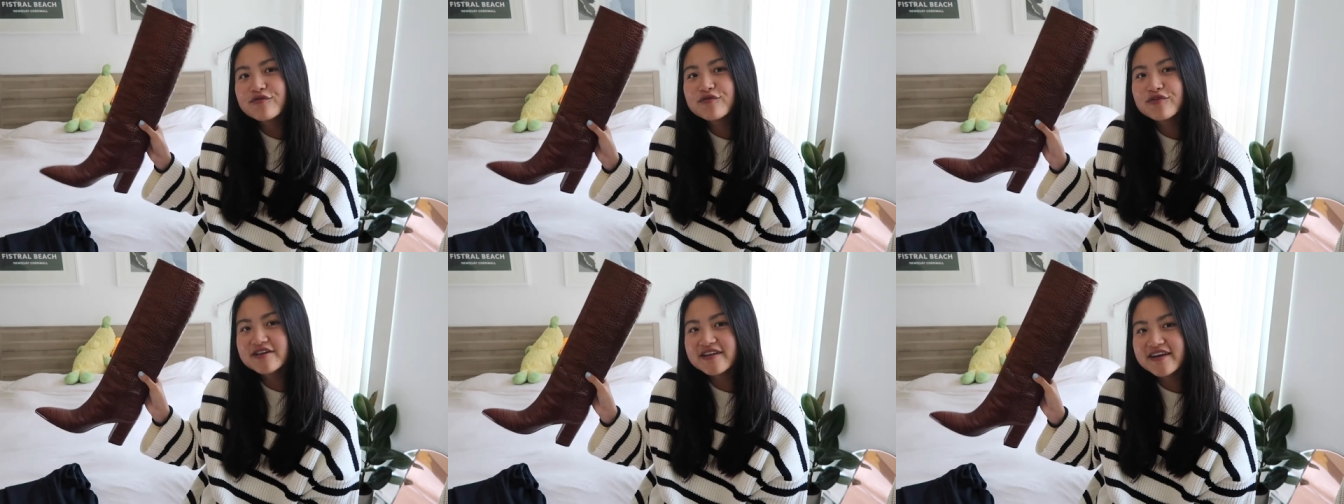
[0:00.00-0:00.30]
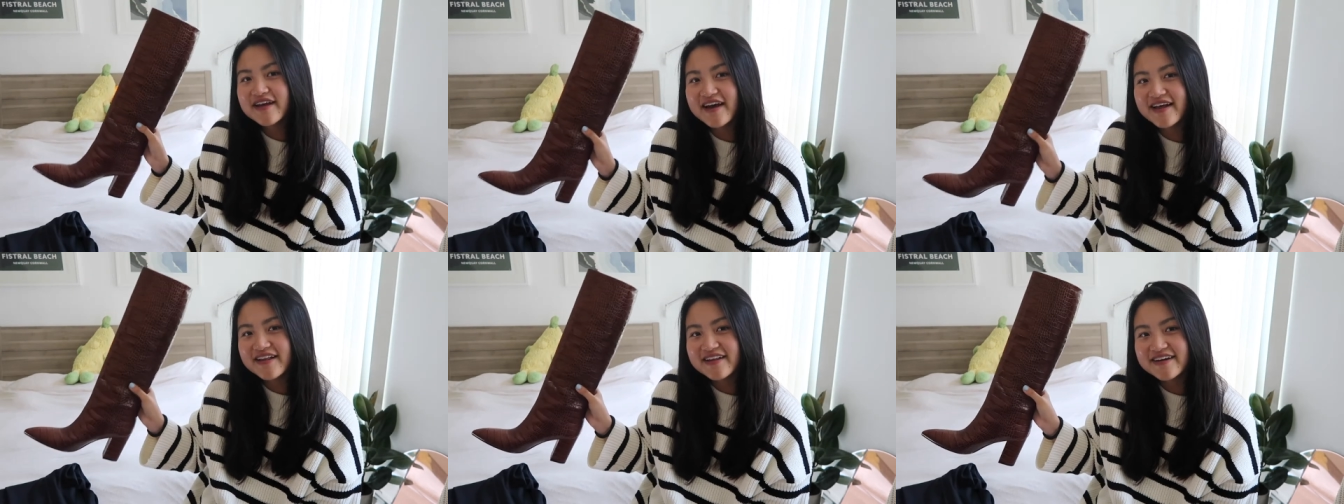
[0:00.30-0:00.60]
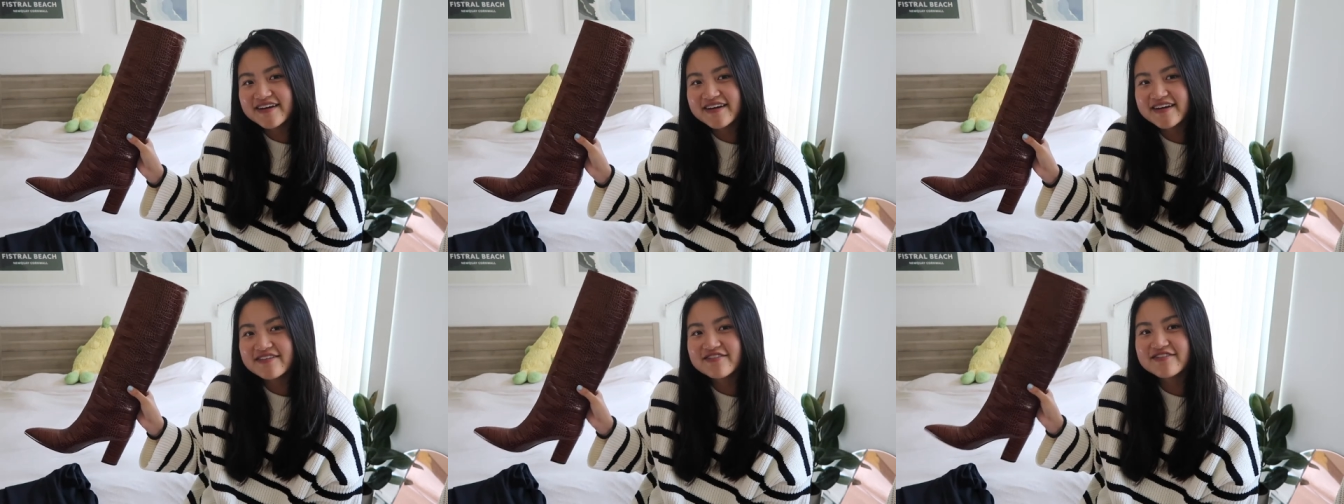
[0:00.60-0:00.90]
really
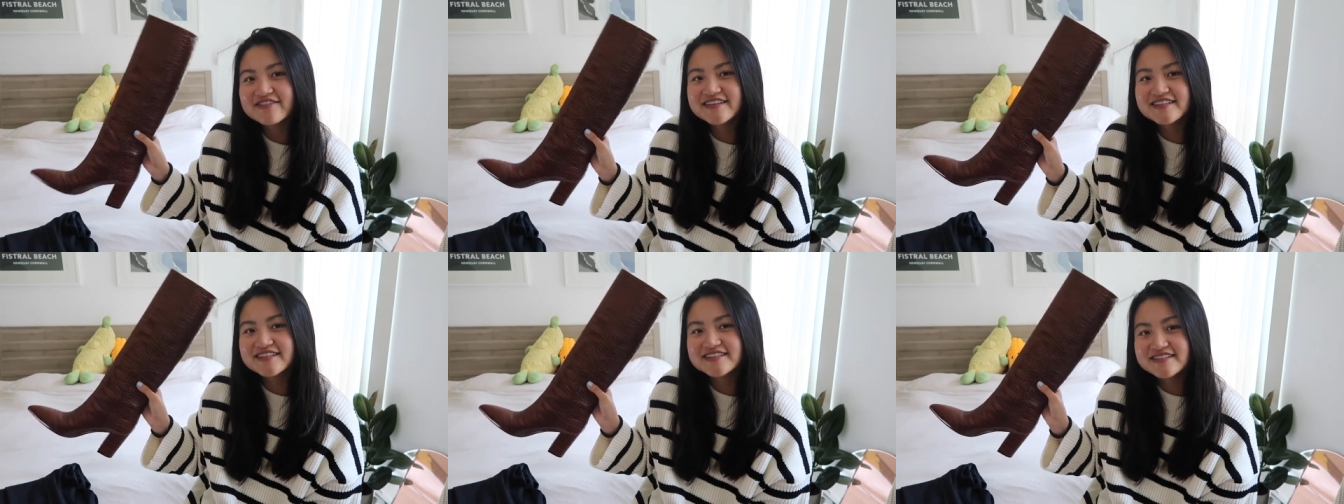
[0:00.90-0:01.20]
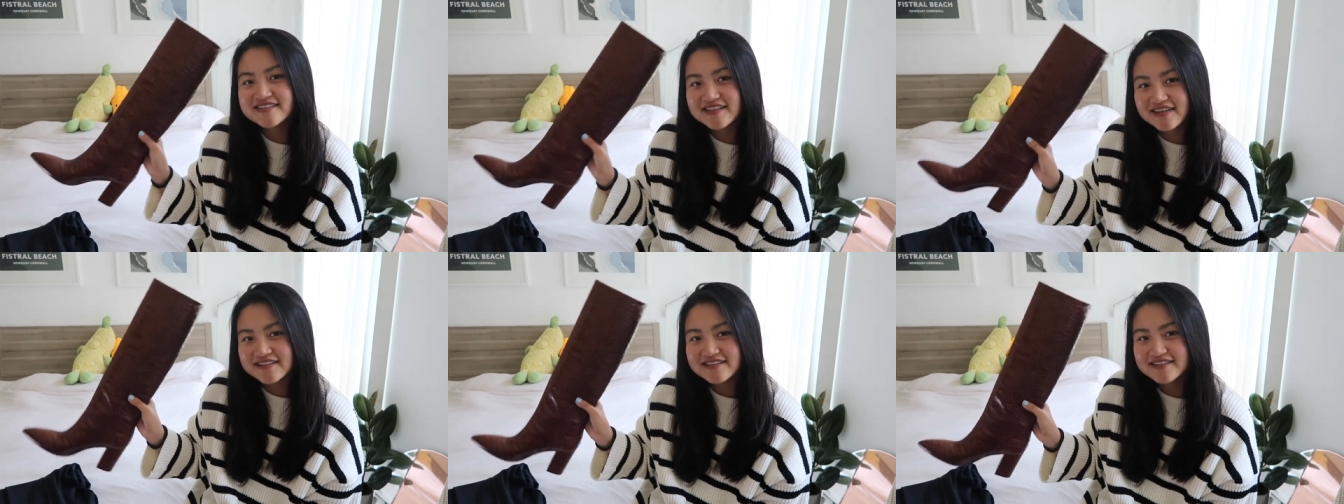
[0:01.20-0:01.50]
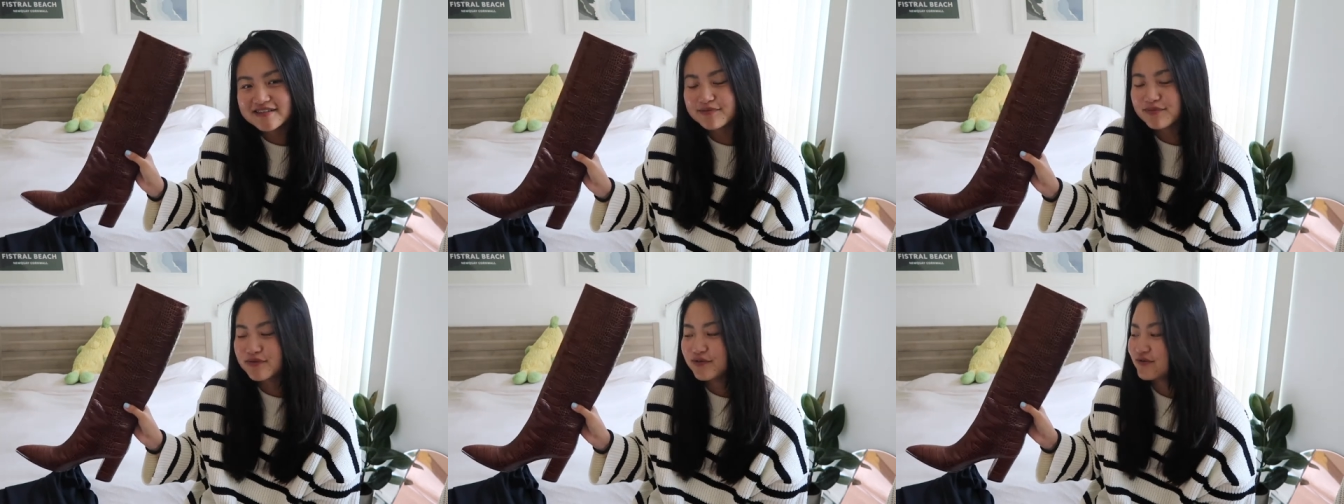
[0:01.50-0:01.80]
elegant, really
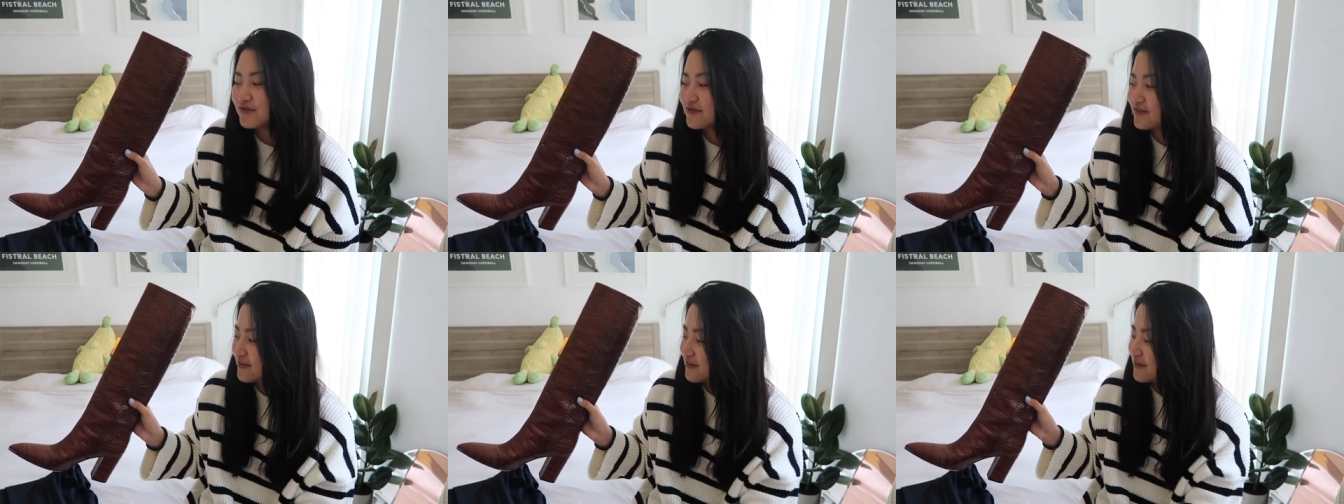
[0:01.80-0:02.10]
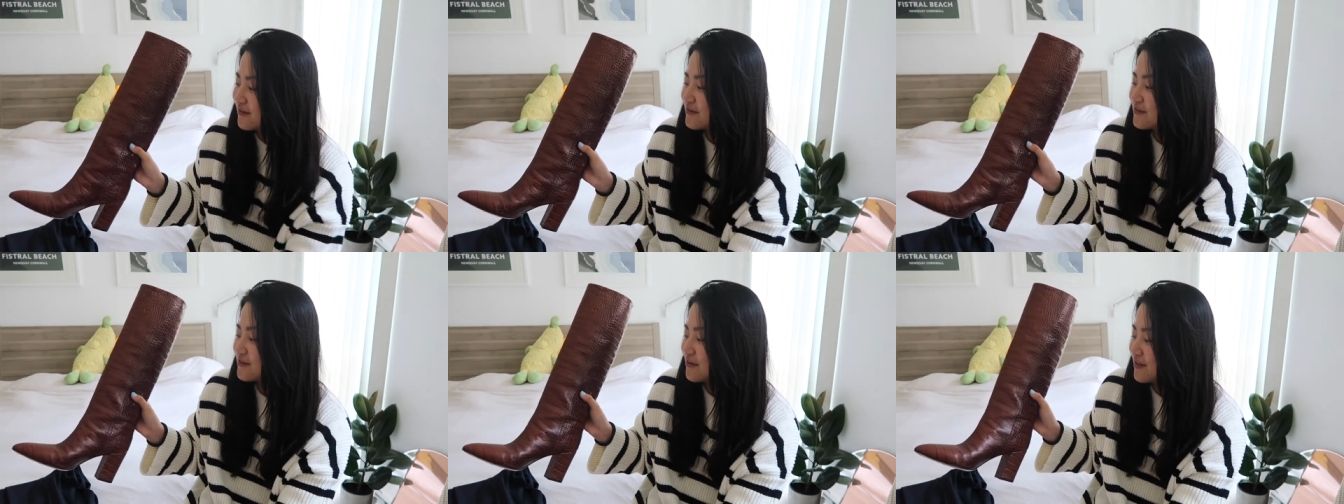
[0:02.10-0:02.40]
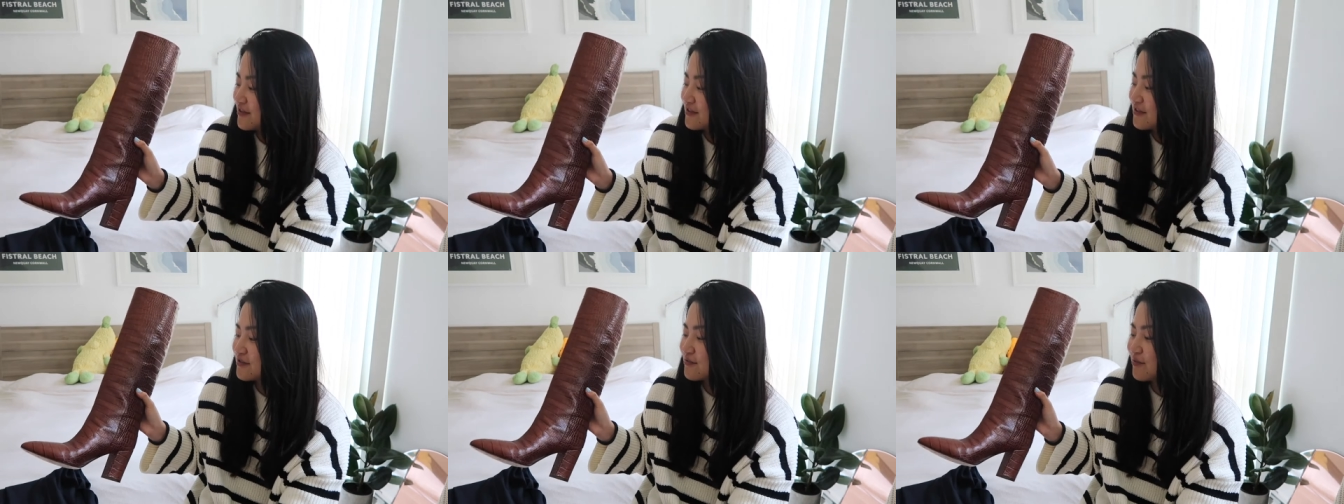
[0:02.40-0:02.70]
sexy boots, you know, so
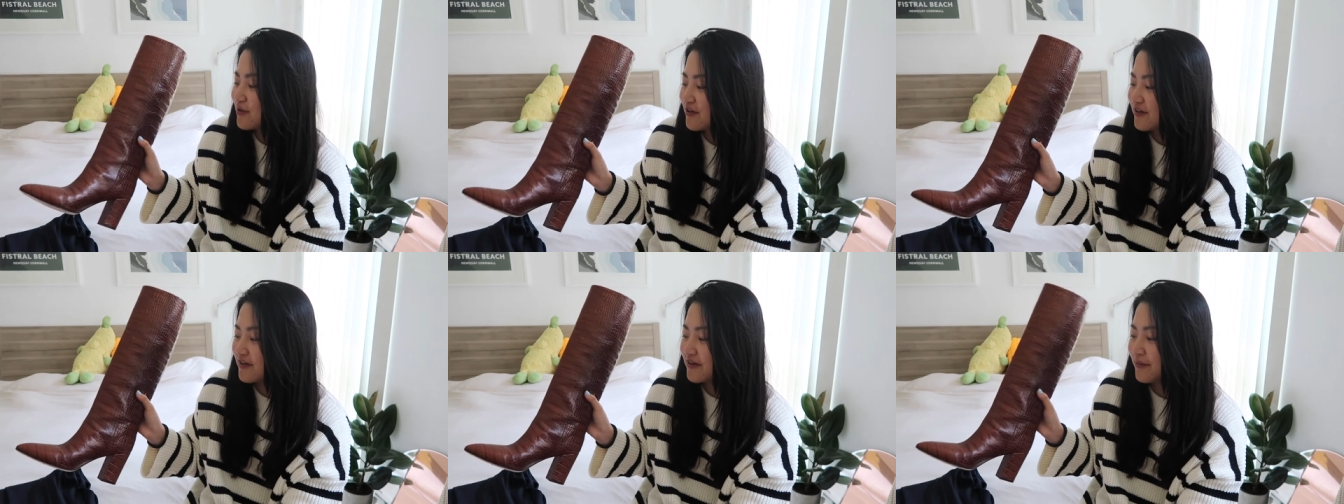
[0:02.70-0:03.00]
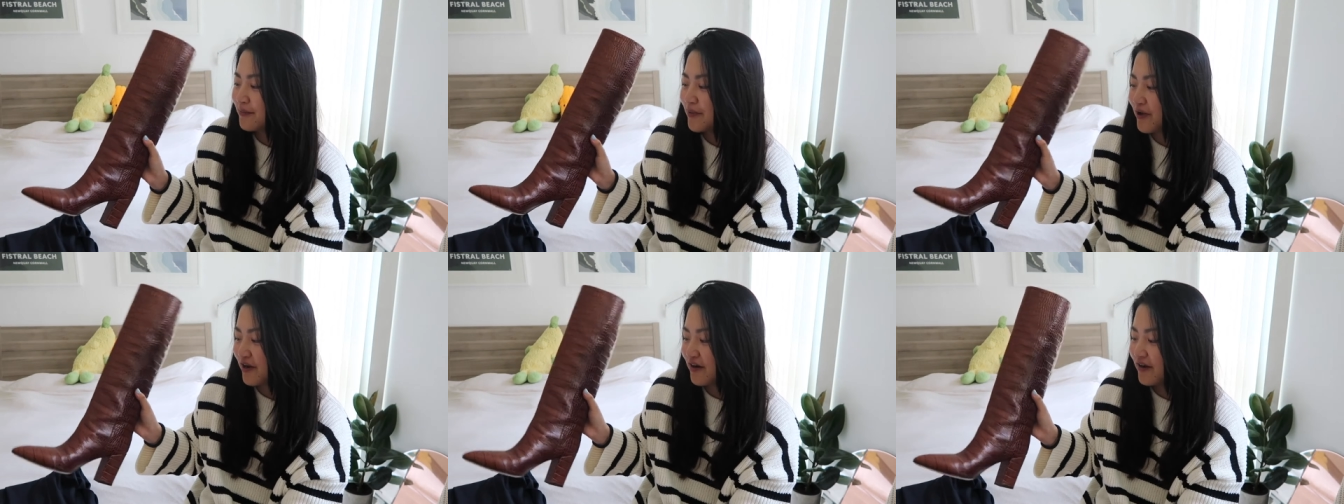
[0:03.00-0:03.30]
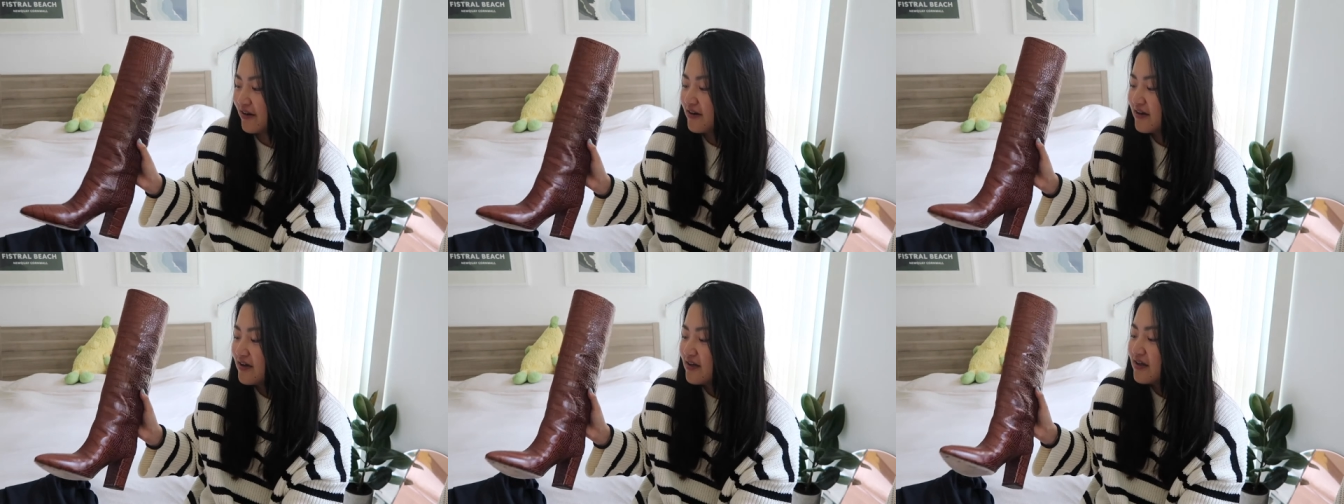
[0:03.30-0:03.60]
I just wanted a
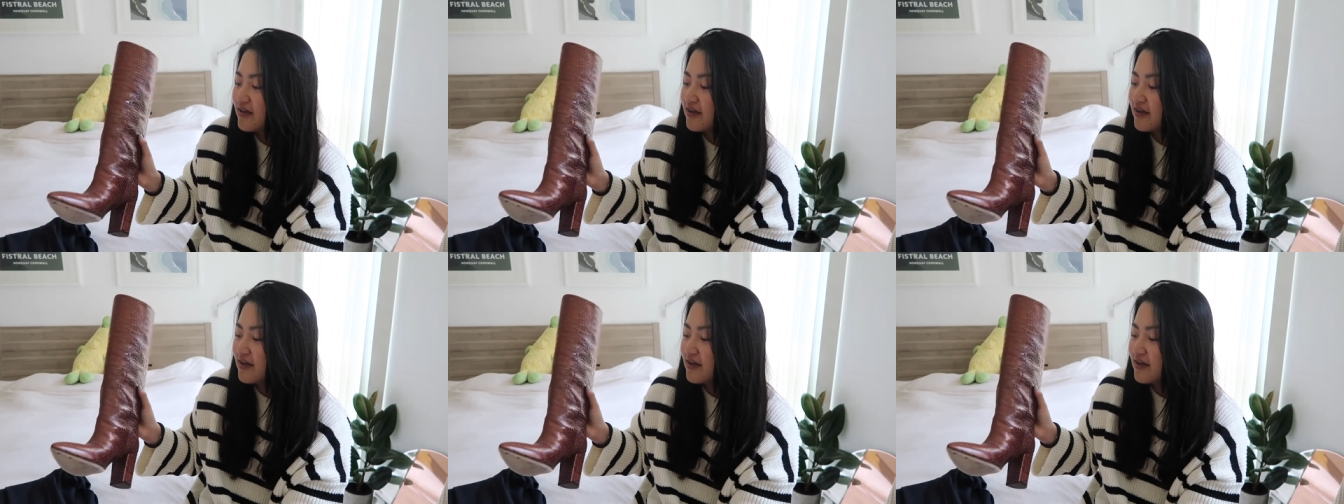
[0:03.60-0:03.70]
pair.